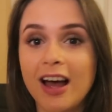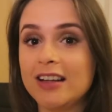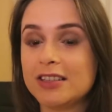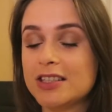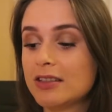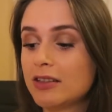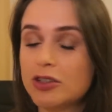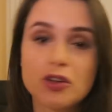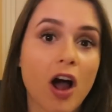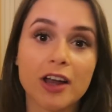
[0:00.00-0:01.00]
and
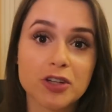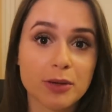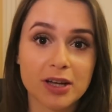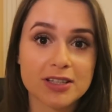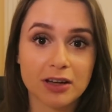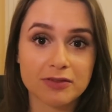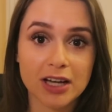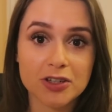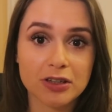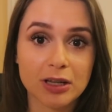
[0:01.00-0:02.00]
try and treat myself
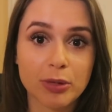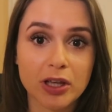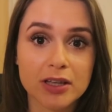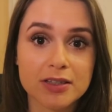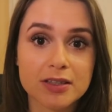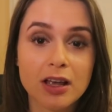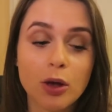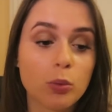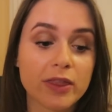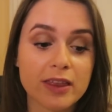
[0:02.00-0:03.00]
naturally, because
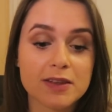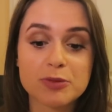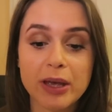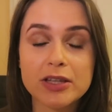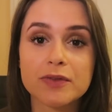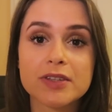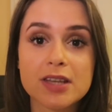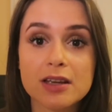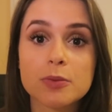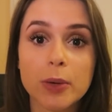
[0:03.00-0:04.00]
within the space of
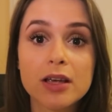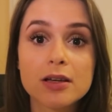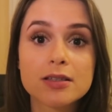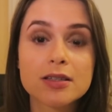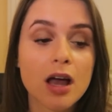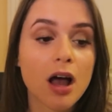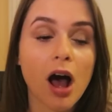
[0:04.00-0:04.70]
6 weeks,